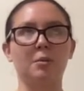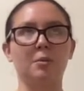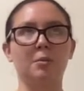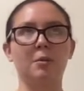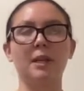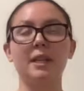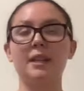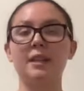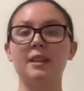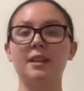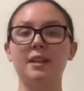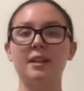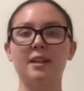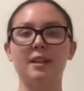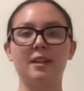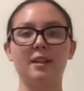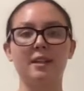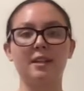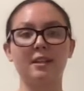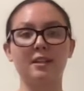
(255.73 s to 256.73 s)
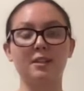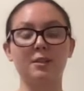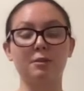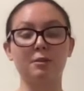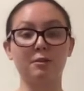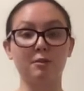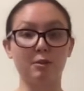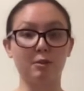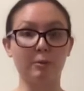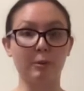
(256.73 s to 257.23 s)
With this
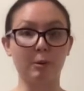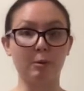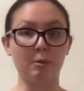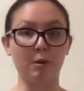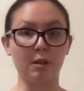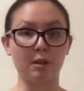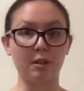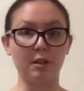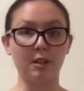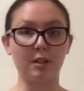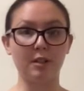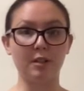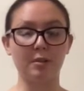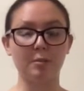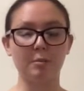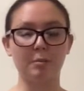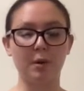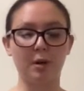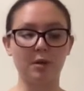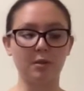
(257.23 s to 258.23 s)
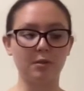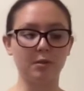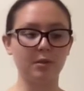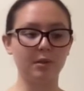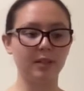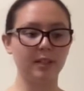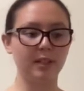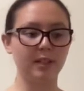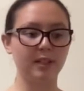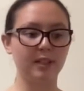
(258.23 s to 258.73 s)
refillable water bottle,
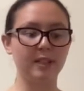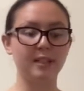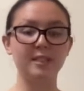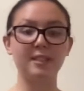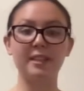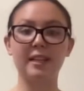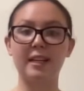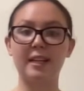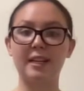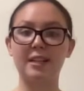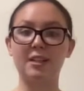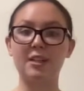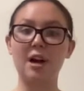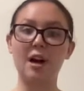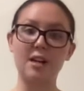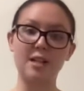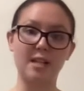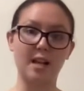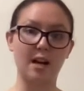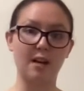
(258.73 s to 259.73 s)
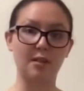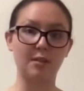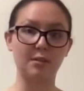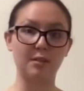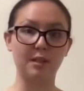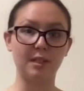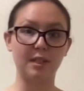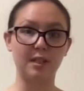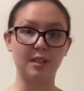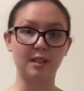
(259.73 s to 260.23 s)
this can cut down
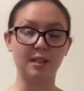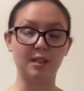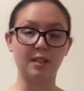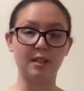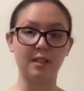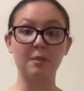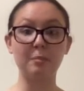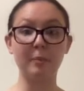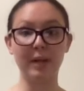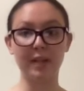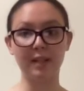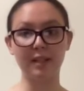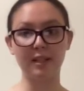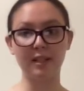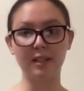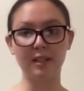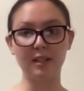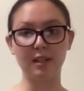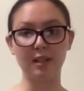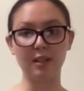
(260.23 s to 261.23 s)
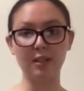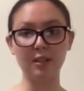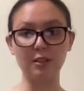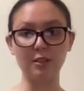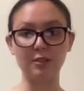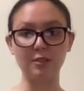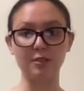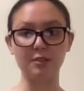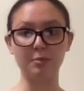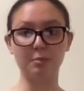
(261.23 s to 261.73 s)
the making
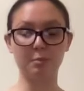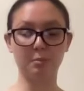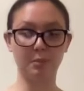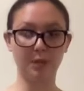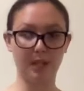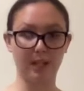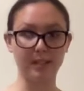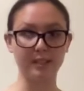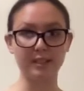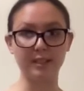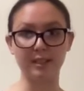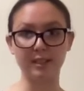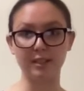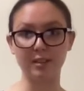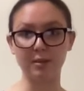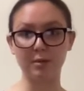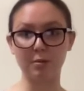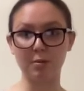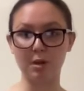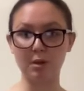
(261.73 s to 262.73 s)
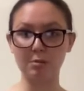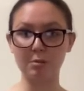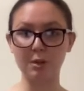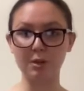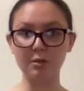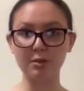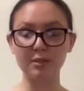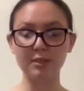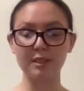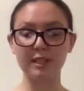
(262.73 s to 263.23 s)
of plastic water
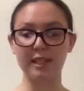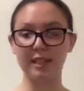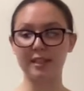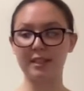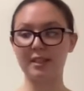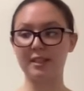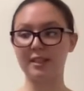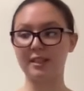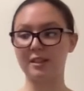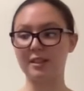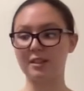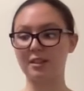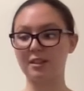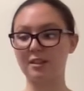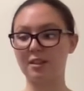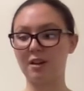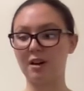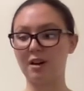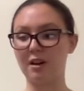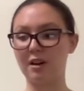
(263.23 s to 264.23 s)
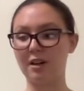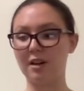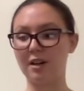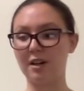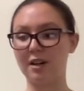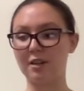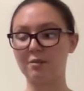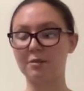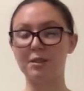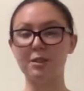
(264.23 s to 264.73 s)
bottles and can
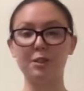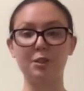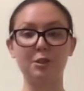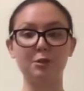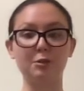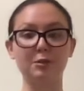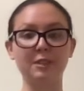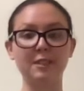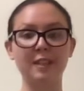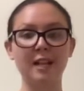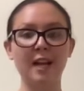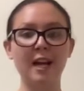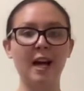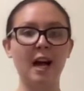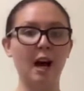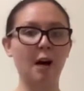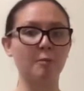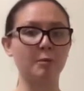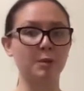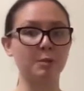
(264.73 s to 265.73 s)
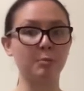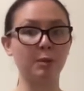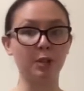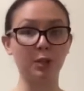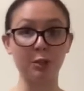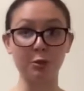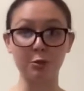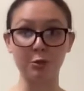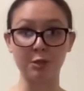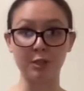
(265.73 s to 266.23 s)
reduce how much
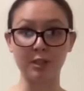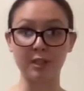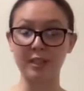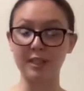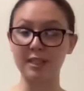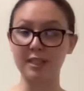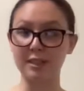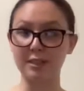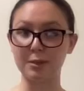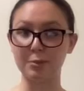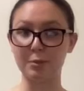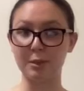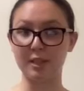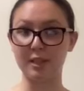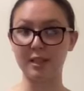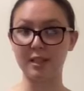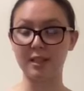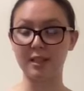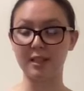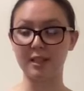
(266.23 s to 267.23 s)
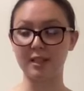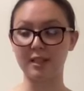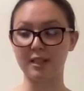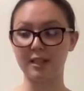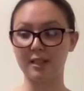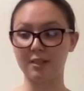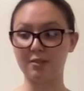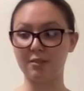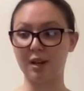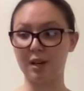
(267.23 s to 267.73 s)
pollution is within
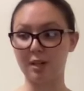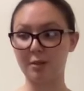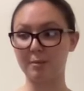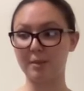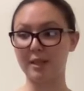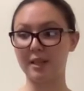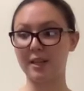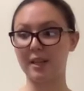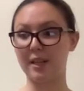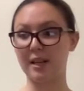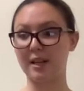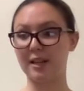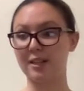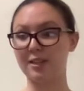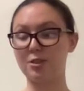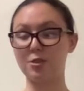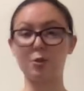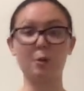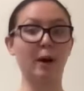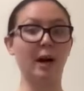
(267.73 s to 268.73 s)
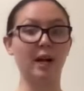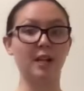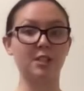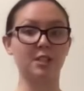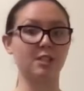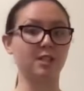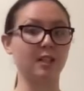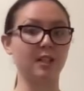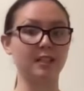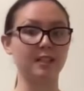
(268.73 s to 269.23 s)
the environment and
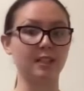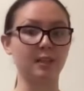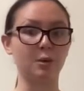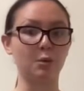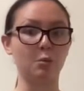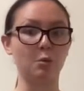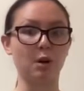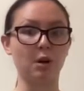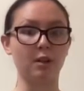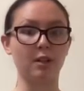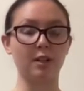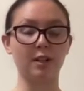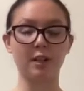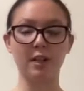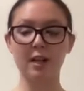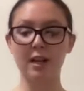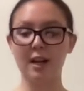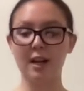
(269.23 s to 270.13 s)
trash that's in the water.